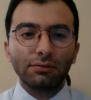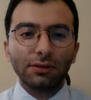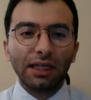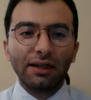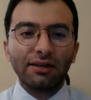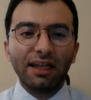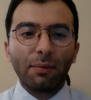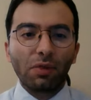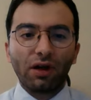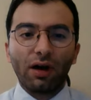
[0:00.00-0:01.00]
in a
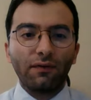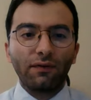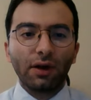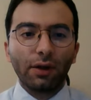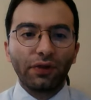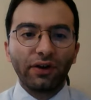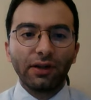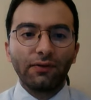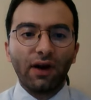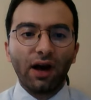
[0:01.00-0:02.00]
depth of 35